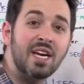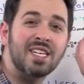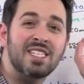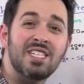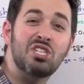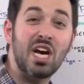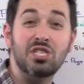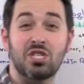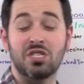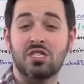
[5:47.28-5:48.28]
getting
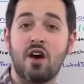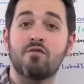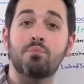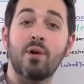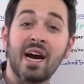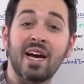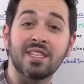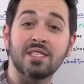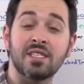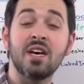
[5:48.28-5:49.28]
suggestions of
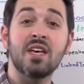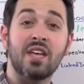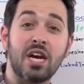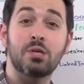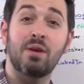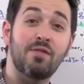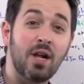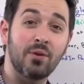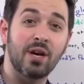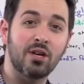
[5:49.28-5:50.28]
brands that I should be
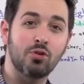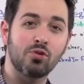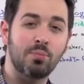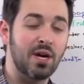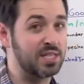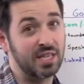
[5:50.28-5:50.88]
following on Google+.